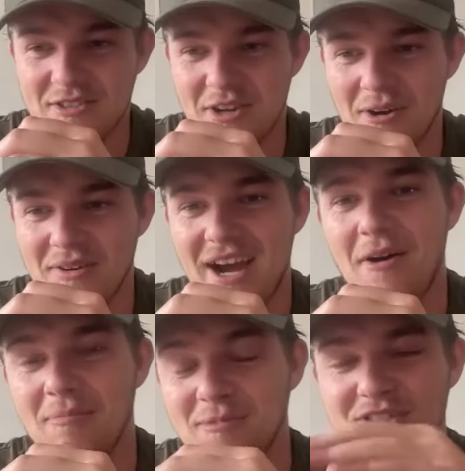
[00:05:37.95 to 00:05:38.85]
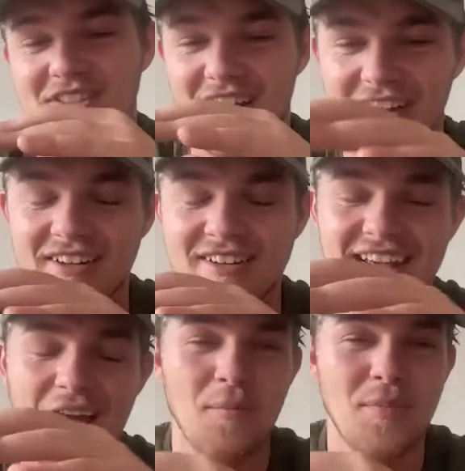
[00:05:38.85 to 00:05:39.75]
So now I'm just kind of
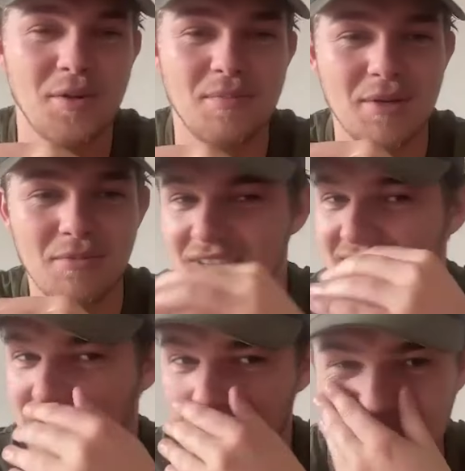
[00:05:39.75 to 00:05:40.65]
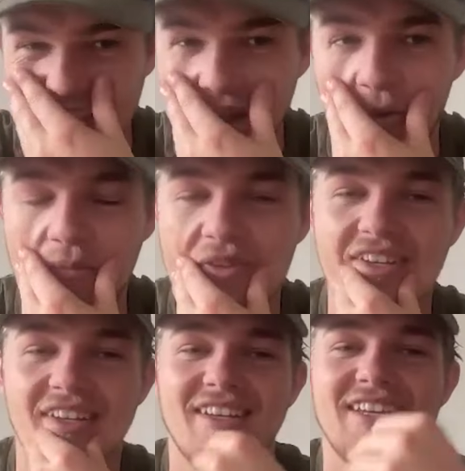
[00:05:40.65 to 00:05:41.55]
helping the people that need to be helped
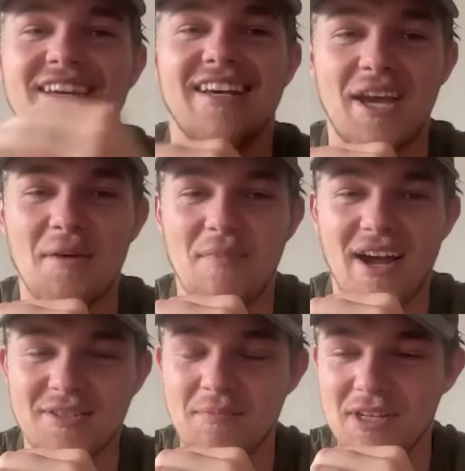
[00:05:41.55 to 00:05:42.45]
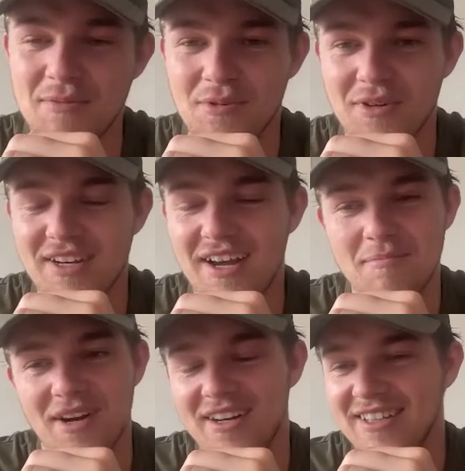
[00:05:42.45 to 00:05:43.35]
getting back to people and
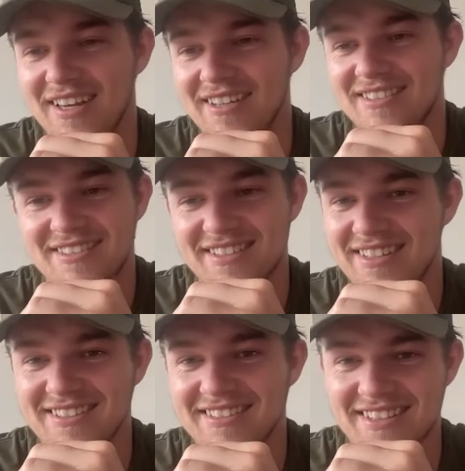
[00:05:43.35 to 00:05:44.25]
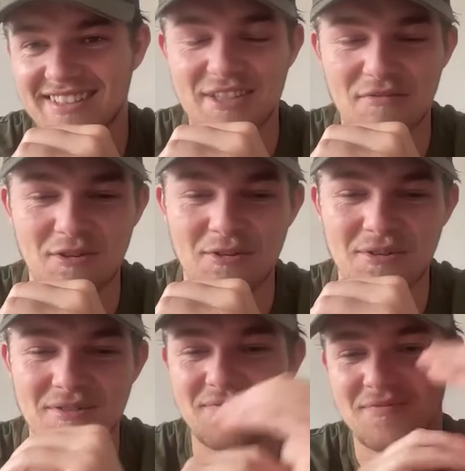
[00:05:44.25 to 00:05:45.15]
that. But yes, it's it's difficult.